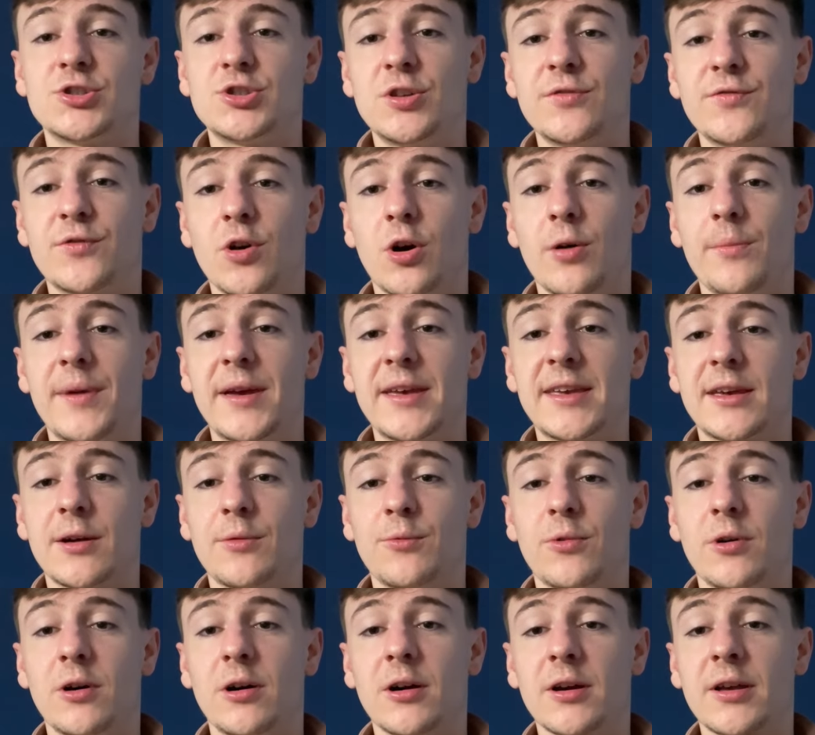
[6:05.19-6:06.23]
You've got to make it
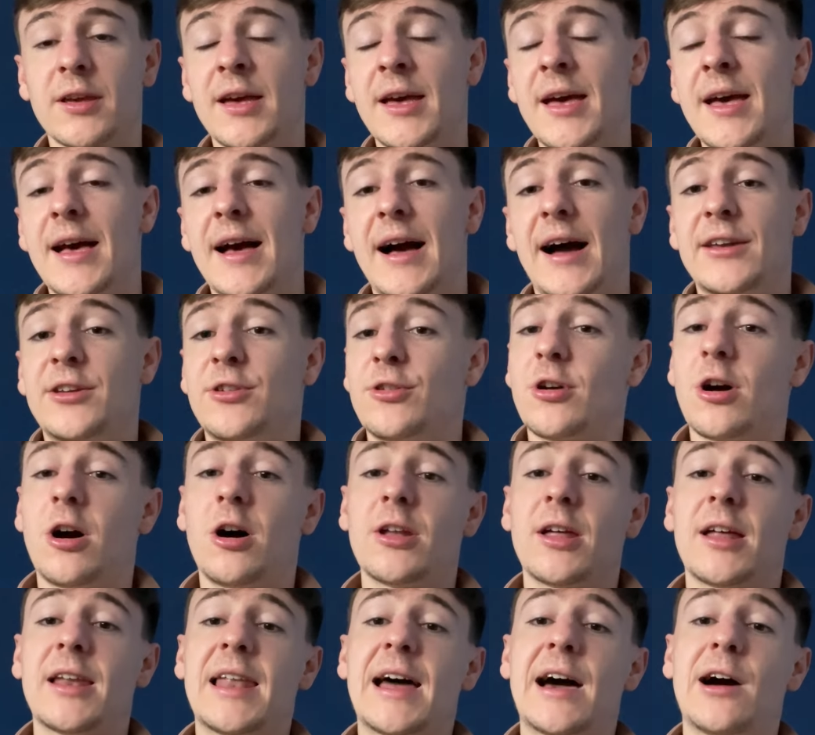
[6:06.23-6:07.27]
work. And you
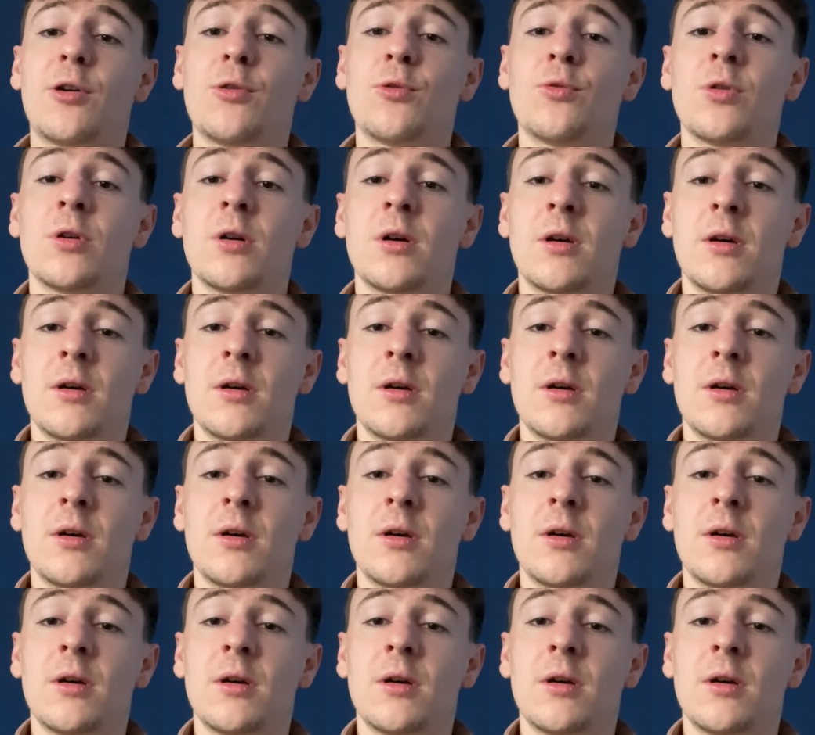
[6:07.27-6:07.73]
can't allow